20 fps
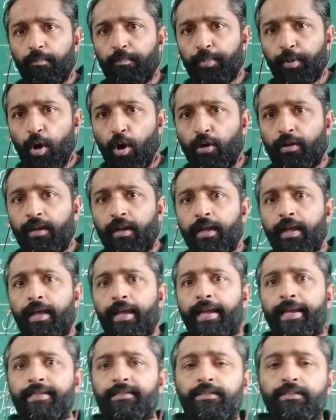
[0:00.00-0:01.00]

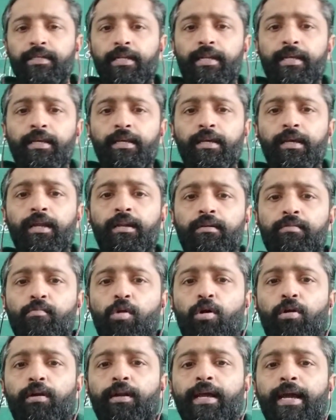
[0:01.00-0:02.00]
brought Italy in
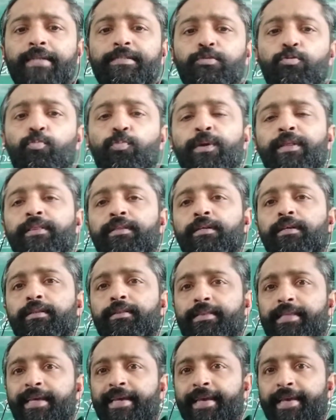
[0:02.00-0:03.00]
contact
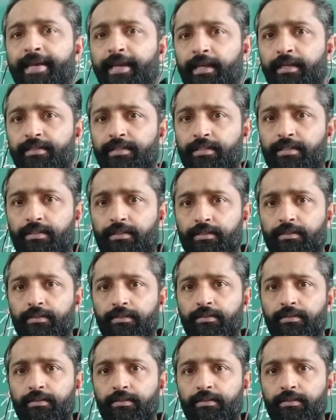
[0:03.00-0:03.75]
with the East.